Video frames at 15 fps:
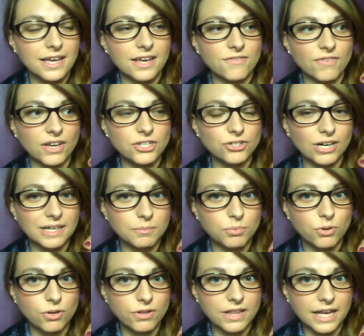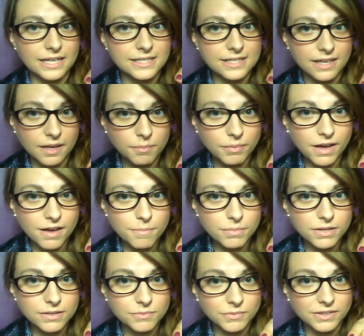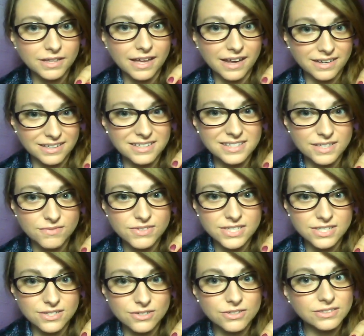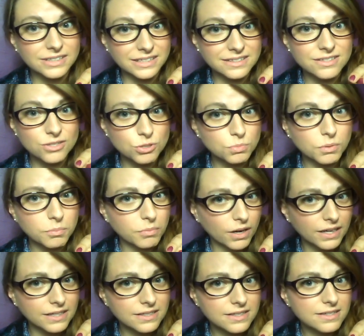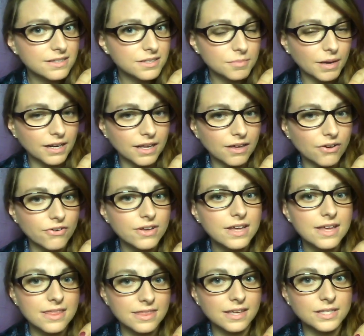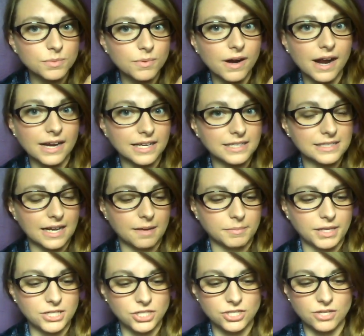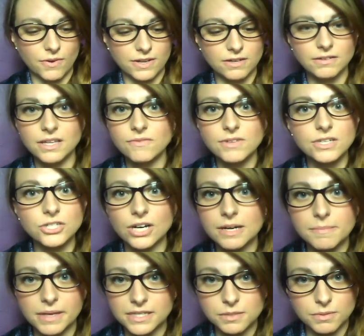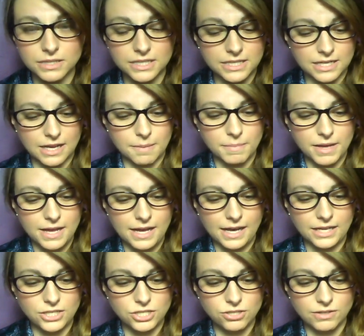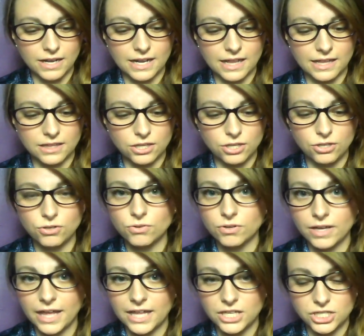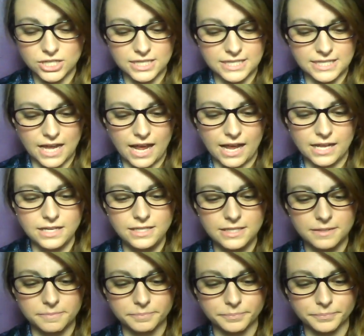If I try to pull that tip up when the adhesive is still like super bonded to my nail, that's where I get damaged. So I don't even try to mess with the tip. I just do kind of like the cuticle edge and the sides.